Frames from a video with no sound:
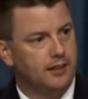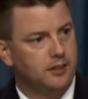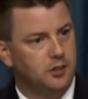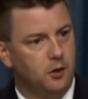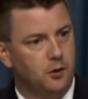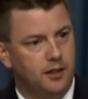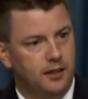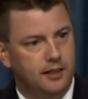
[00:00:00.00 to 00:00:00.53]

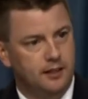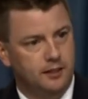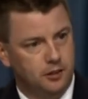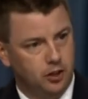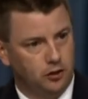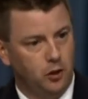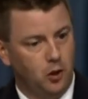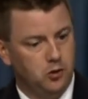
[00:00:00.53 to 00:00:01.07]
So
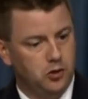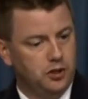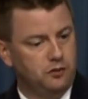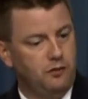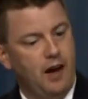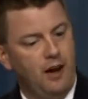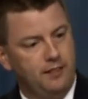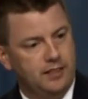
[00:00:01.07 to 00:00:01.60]
to close this
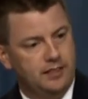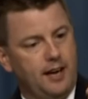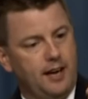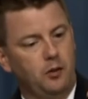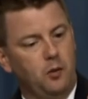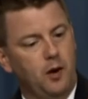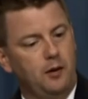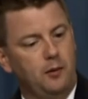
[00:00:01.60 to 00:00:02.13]
valve, it's the way.